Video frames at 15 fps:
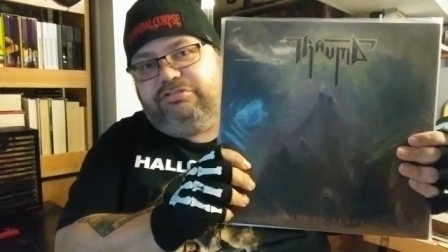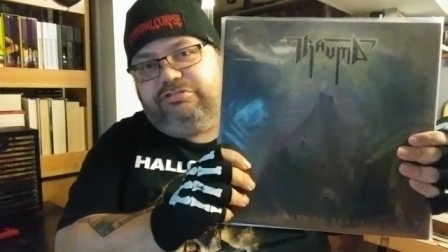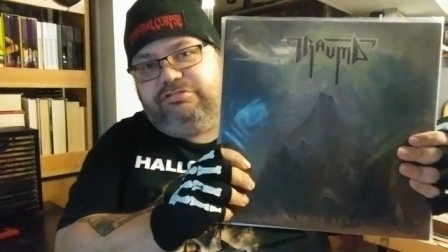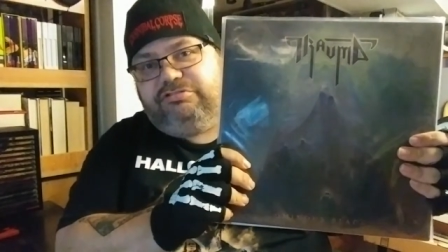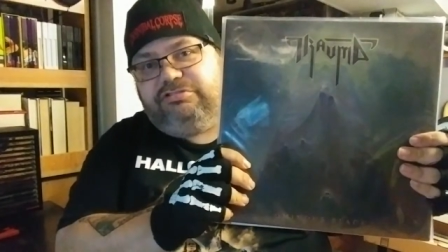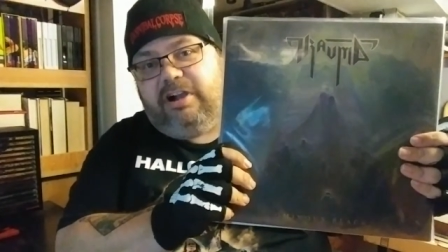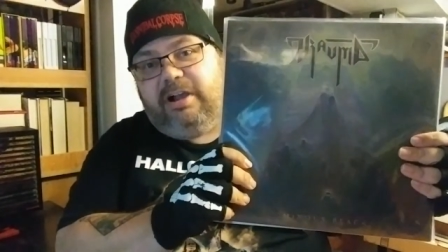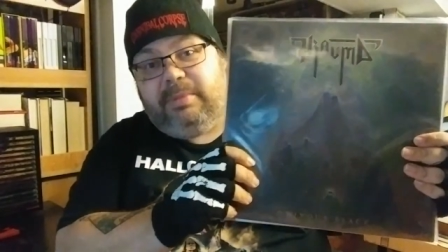
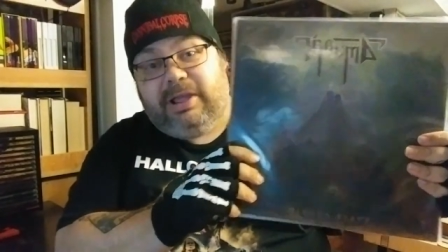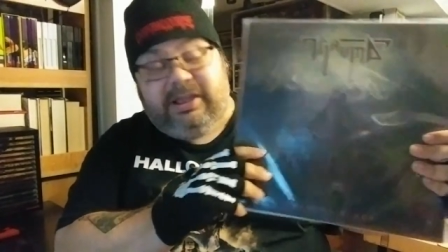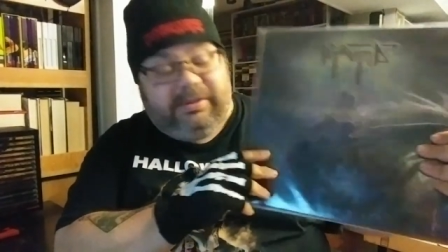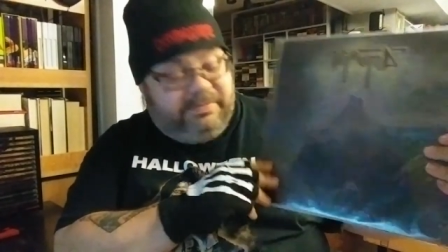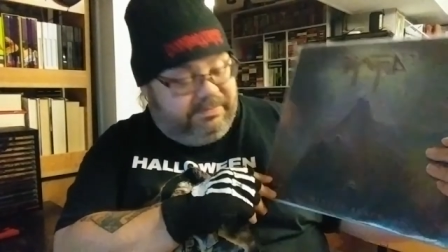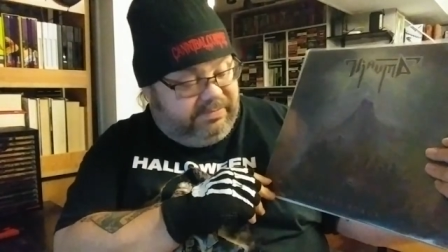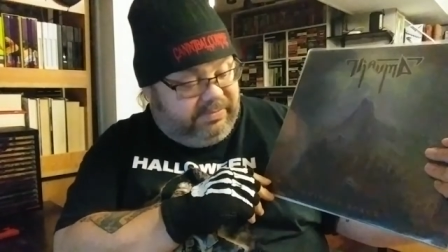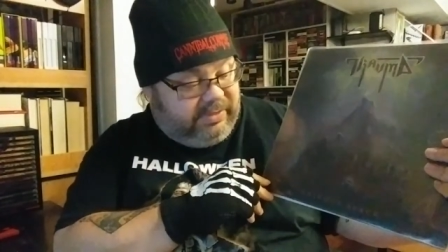Trauma,
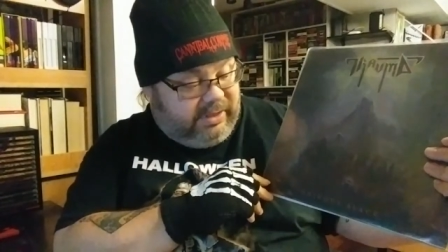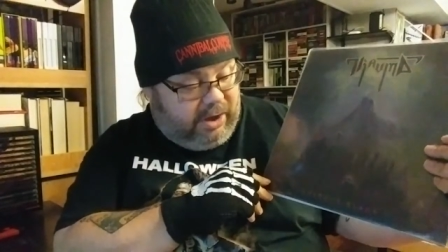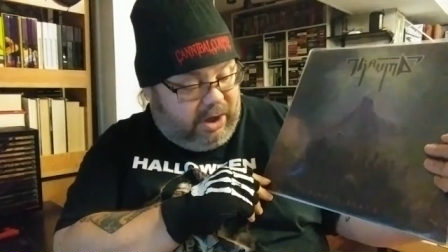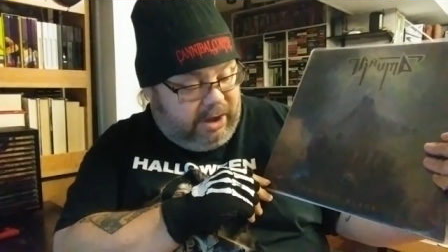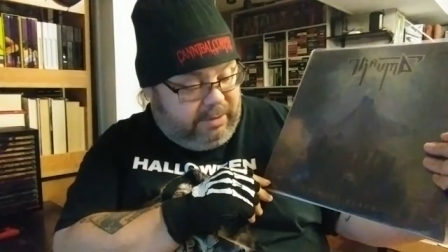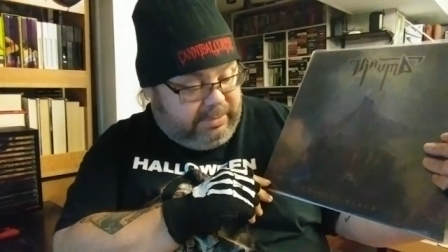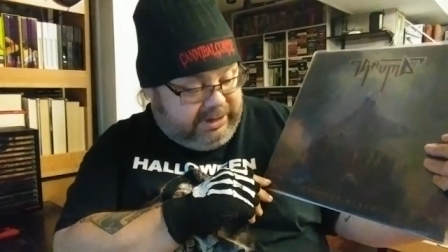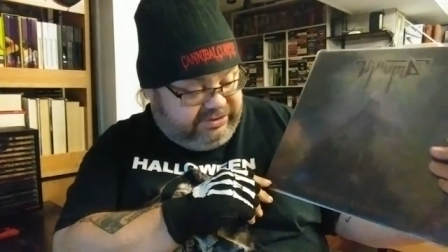
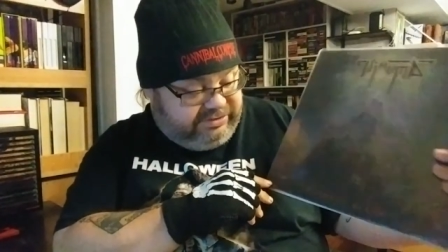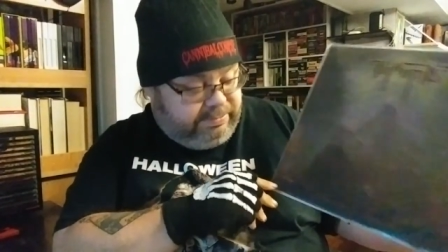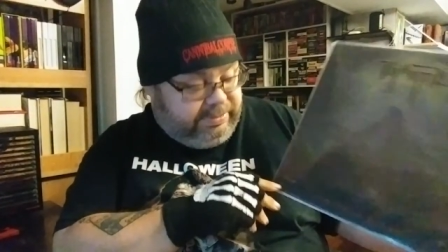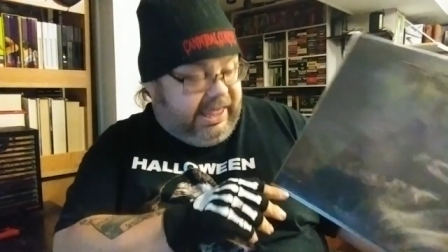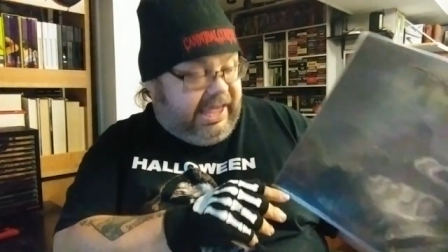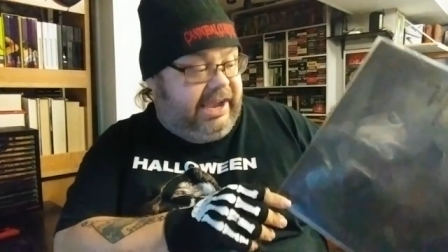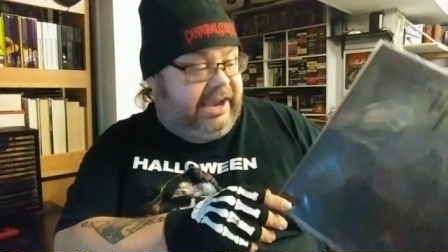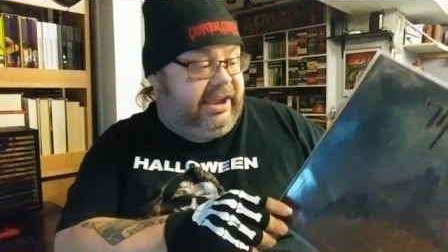Ominous
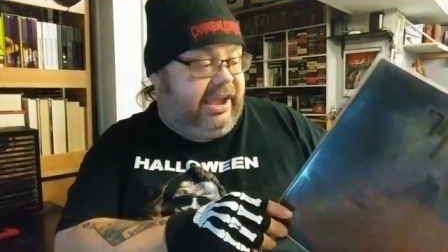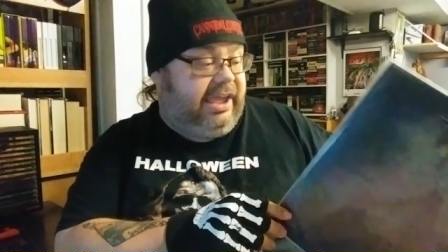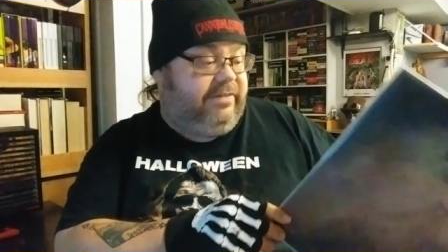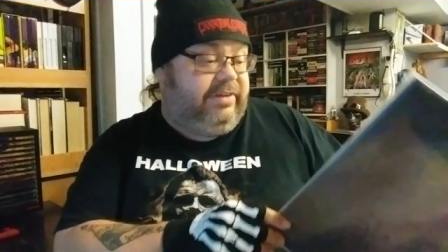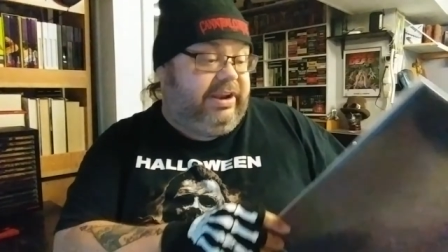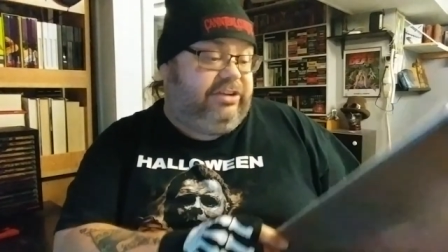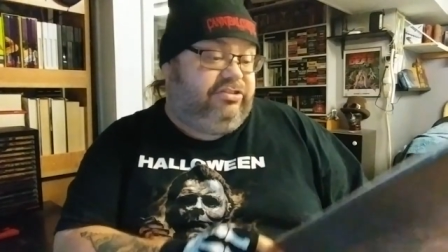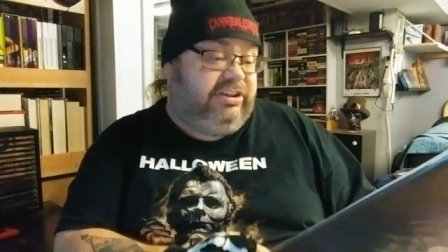Block. I
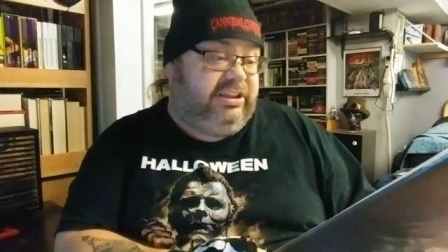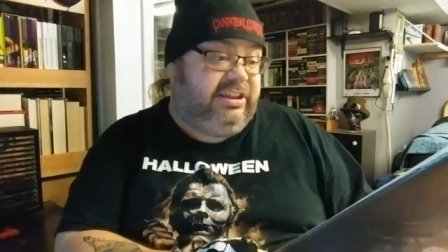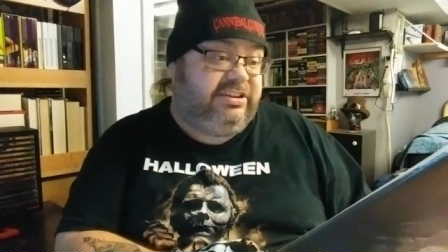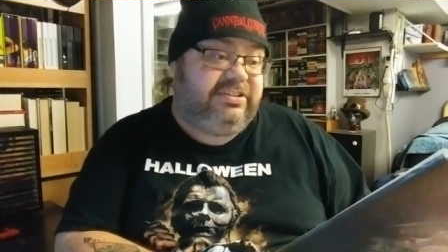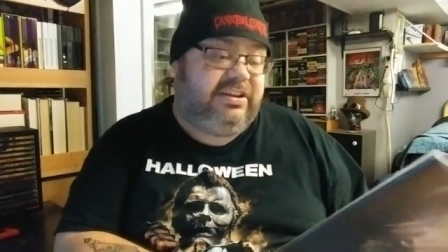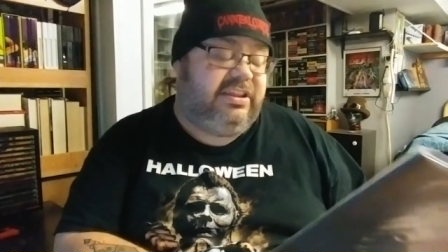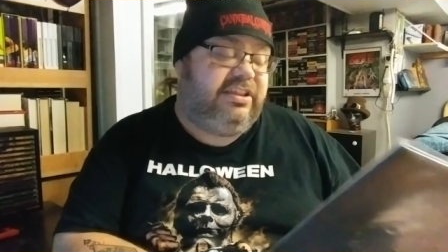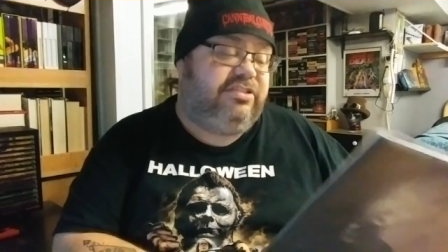haven't actually
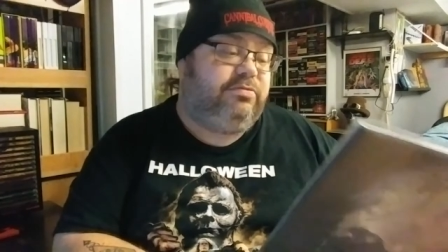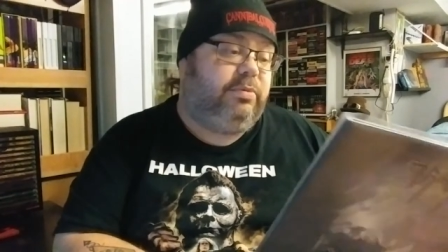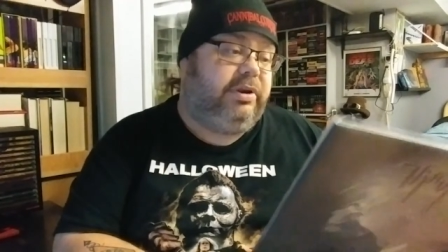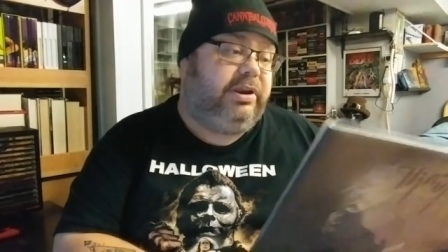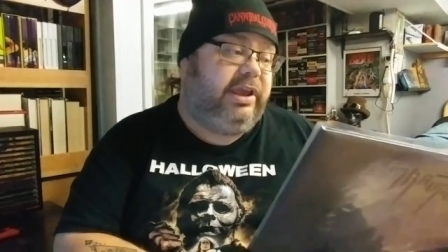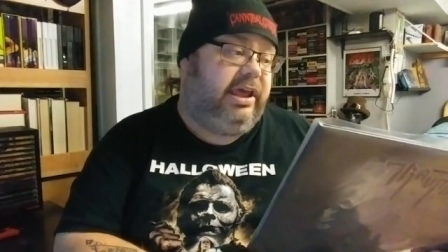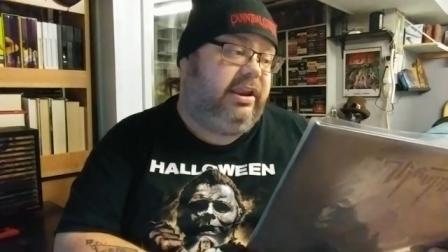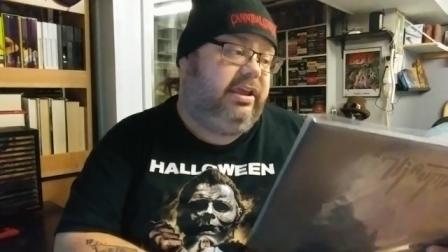listened to this one
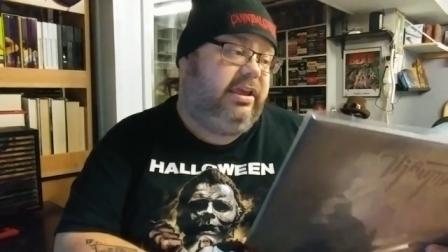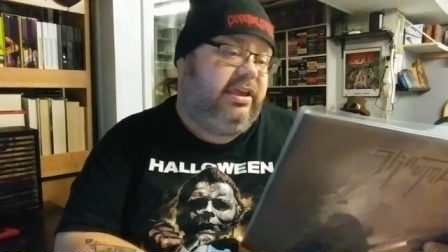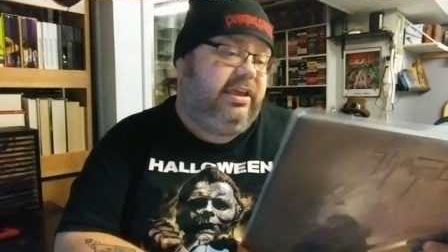yet.